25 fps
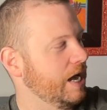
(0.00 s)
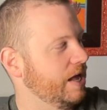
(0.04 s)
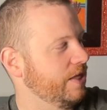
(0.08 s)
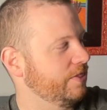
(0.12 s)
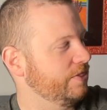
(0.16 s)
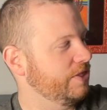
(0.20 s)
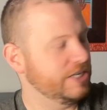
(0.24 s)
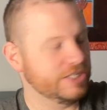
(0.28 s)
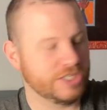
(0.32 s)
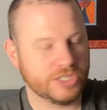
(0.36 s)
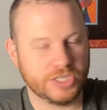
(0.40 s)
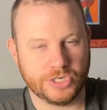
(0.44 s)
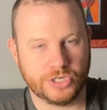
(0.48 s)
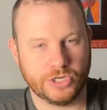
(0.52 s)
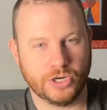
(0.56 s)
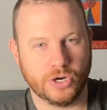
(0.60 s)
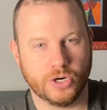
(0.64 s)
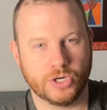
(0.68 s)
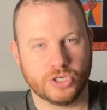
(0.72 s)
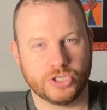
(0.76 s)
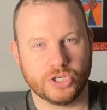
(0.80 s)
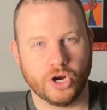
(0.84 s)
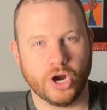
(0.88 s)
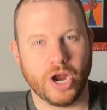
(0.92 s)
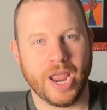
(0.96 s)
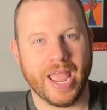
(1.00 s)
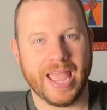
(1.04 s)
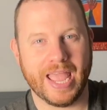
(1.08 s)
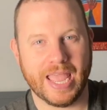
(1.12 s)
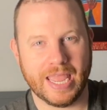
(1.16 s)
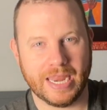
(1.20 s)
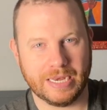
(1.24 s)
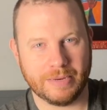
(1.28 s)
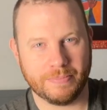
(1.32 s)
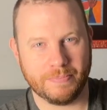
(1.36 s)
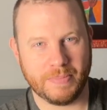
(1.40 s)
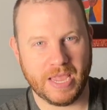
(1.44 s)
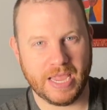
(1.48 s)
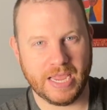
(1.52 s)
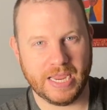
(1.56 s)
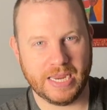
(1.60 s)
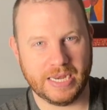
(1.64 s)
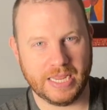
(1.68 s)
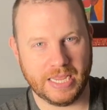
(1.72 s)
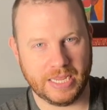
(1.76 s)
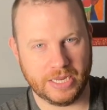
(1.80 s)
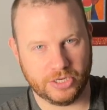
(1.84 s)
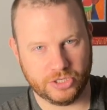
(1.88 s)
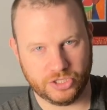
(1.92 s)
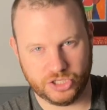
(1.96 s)
These guitars are handmade
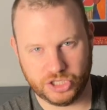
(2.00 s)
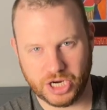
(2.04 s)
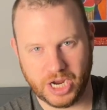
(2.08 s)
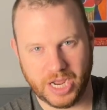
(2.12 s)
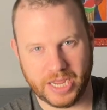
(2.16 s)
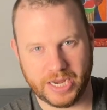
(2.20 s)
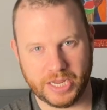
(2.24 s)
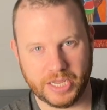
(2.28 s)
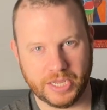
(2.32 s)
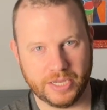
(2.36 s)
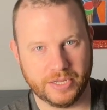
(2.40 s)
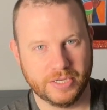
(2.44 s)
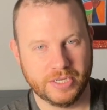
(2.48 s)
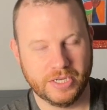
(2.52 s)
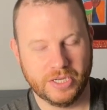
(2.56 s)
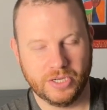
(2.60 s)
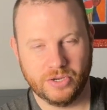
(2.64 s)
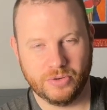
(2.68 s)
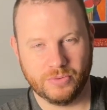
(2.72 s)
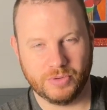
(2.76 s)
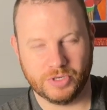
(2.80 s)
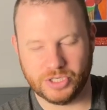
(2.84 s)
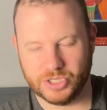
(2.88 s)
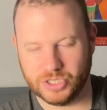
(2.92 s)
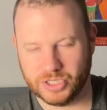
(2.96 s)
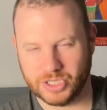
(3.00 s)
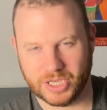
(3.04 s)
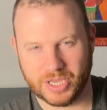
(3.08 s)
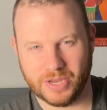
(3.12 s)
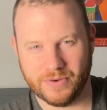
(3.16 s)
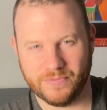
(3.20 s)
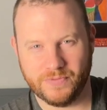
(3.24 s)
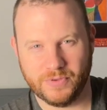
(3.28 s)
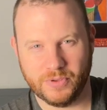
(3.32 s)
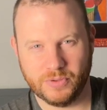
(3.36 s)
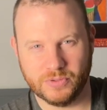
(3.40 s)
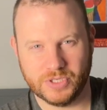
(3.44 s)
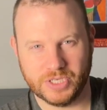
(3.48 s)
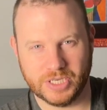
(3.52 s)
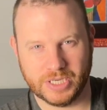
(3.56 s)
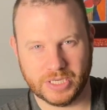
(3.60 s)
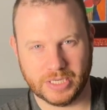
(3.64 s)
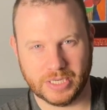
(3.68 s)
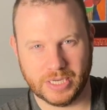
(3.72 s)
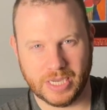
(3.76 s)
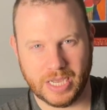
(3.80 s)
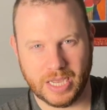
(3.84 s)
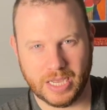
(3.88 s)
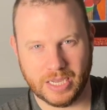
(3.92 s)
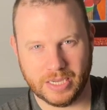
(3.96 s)
in China, which is a
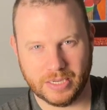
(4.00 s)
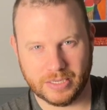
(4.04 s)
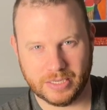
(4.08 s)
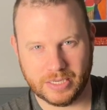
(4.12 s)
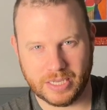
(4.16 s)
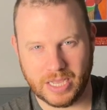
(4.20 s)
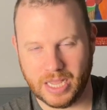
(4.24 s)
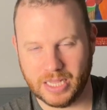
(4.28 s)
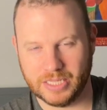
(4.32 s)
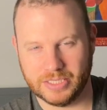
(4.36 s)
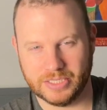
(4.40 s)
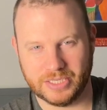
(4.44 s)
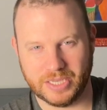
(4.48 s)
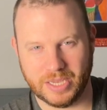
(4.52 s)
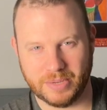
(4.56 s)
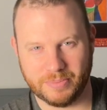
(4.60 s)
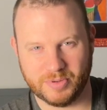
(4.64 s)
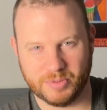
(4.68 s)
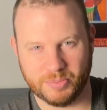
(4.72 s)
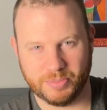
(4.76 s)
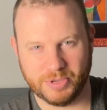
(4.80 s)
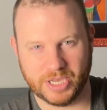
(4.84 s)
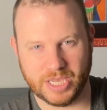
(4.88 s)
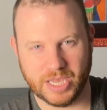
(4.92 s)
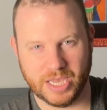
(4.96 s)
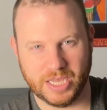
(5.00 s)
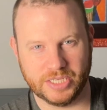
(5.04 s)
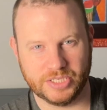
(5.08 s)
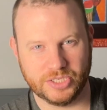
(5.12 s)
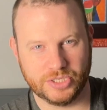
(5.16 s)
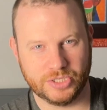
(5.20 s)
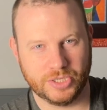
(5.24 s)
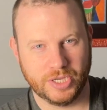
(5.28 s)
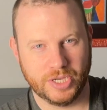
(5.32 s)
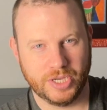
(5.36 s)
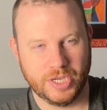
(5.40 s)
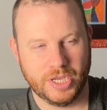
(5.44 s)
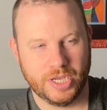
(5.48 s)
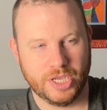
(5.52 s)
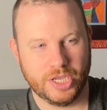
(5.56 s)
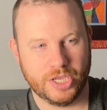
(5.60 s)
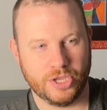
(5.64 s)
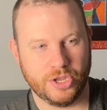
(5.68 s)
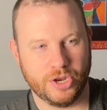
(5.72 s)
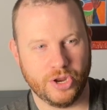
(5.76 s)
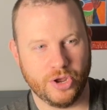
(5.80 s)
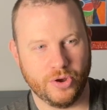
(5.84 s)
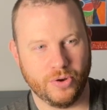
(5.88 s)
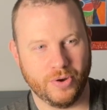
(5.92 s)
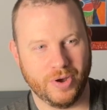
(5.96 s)
confusing concept because, a
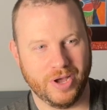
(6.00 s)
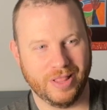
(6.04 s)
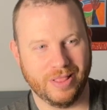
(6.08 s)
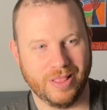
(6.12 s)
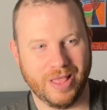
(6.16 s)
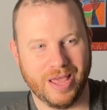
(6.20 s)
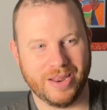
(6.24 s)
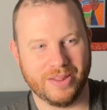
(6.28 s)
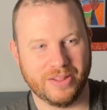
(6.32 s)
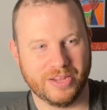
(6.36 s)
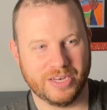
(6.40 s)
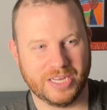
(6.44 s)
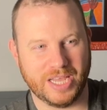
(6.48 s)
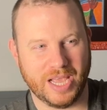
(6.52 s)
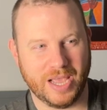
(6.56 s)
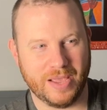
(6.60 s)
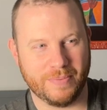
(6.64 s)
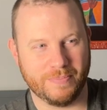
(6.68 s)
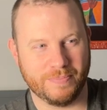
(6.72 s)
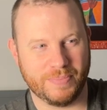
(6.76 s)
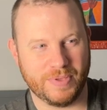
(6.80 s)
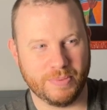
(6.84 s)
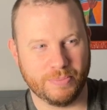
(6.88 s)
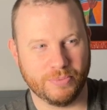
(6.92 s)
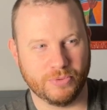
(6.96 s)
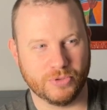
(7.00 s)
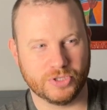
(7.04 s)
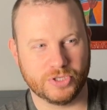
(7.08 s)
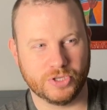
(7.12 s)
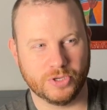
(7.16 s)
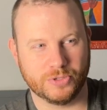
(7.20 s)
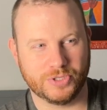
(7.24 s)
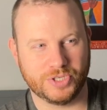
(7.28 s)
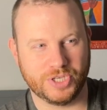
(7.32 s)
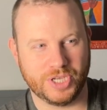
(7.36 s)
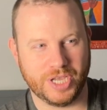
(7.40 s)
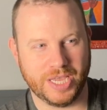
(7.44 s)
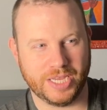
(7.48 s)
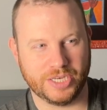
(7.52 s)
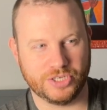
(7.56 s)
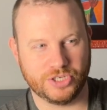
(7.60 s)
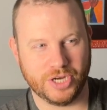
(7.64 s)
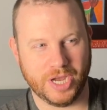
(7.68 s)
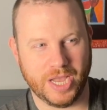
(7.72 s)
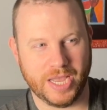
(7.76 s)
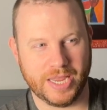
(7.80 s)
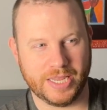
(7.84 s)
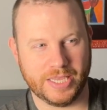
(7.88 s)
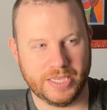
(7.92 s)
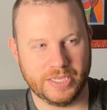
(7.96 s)
lot of the time people associate
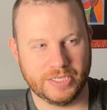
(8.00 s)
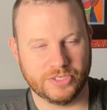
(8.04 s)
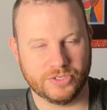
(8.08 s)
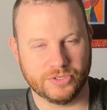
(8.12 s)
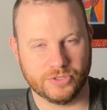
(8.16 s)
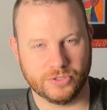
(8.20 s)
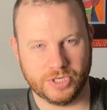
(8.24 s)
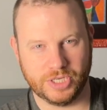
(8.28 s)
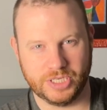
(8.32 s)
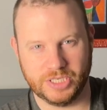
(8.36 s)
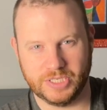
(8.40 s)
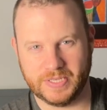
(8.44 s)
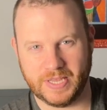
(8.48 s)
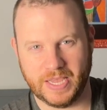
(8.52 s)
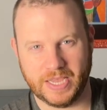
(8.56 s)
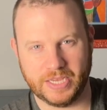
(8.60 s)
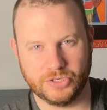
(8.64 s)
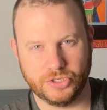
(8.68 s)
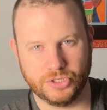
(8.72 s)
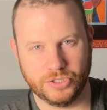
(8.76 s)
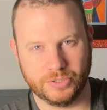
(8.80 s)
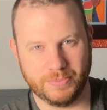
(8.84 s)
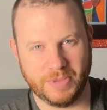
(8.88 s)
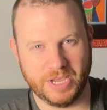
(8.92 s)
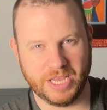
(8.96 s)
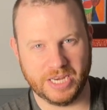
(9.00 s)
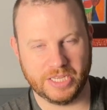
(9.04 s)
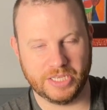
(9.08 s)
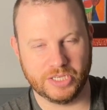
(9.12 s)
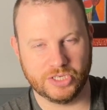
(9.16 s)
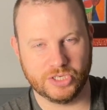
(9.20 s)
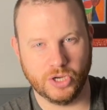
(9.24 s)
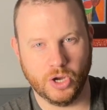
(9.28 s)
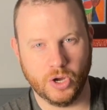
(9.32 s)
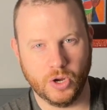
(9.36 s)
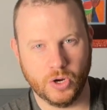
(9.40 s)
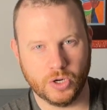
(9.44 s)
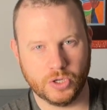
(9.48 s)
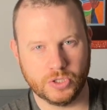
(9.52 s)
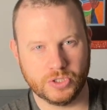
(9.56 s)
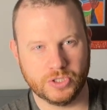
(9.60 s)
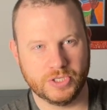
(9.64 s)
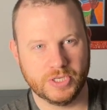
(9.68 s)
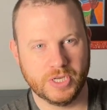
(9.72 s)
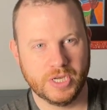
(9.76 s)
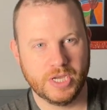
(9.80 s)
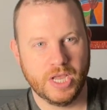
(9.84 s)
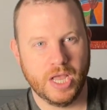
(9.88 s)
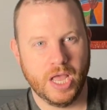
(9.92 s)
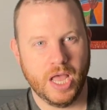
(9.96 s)
Chinese or East Asian made guitars
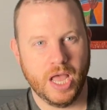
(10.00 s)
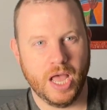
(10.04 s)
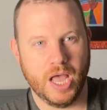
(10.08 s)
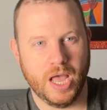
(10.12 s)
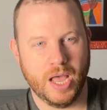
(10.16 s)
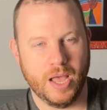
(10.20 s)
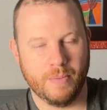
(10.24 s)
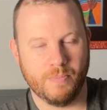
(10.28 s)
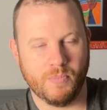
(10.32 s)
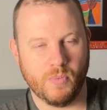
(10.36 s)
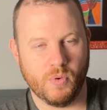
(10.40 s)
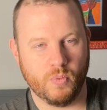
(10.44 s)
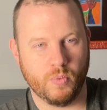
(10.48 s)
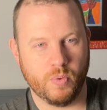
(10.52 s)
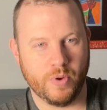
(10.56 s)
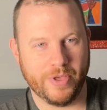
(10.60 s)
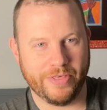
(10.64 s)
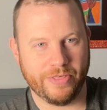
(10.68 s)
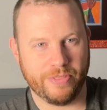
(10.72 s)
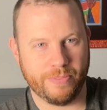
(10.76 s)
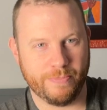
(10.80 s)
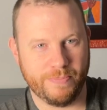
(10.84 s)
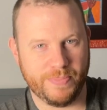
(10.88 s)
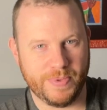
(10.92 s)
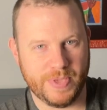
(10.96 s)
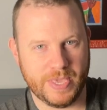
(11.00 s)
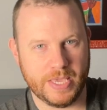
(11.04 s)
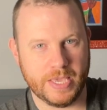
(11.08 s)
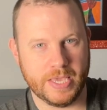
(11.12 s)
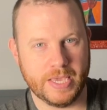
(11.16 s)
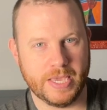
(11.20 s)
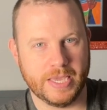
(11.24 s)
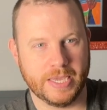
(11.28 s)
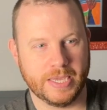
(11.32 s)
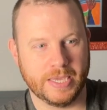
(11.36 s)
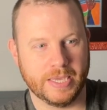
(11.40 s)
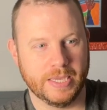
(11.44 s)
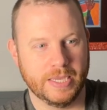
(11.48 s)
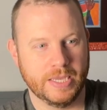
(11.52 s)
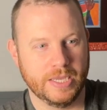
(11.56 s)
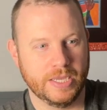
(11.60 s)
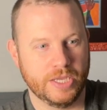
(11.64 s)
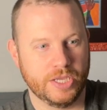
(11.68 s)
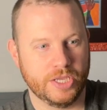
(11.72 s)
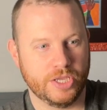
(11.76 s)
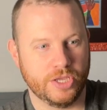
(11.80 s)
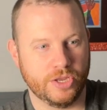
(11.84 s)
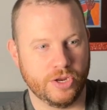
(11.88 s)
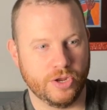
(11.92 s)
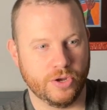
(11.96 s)
with being,
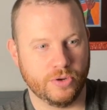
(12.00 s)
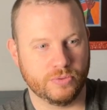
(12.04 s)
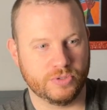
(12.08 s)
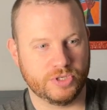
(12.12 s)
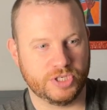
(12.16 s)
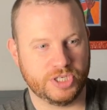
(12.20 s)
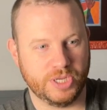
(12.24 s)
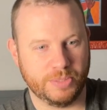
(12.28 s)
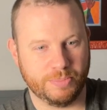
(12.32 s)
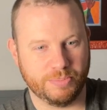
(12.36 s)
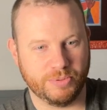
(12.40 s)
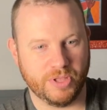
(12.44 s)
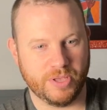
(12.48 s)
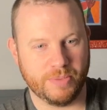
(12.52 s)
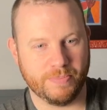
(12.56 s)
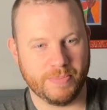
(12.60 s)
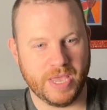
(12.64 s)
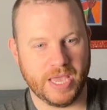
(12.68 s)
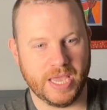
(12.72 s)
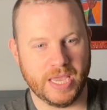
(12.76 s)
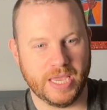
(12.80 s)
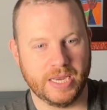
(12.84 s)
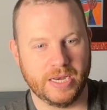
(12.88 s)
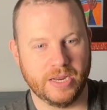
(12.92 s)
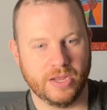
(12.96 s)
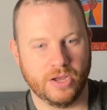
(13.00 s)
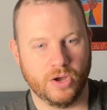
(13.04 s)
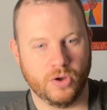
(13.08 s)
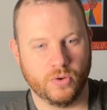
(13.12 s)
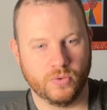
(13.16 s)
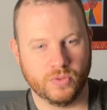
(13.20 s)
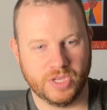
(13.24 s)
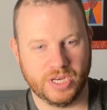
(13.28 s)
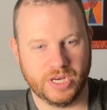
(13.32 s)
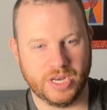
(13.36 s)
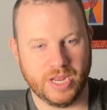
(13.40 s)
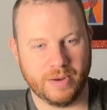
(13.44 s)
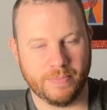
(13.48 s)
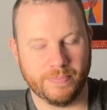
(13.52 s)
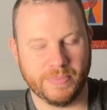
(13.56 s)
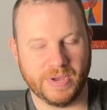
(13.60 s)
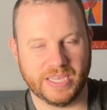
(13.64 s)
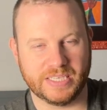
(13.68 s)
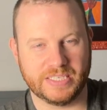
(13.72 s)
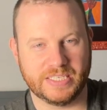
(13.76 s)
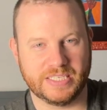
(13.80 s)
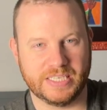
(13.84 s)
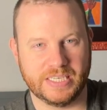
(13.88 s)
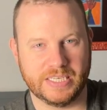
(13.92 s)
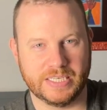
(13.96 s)
cheaply made, only done by
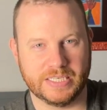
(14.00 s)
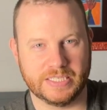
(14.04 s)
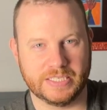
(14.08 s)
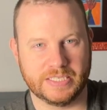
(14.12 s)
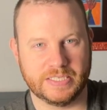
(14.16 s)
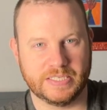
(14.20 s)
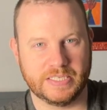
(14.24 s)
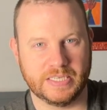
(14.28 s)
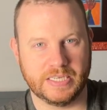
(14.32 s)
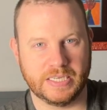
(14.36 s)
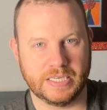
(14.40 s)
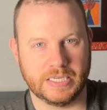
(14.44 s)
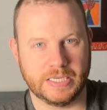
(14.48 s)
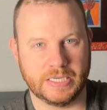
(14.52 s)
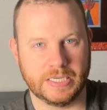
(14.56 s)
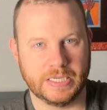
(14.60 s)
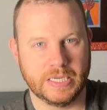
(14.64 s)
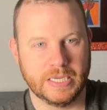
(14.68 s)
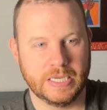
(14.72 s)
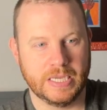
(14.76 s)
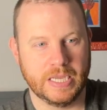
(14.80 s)
CNC,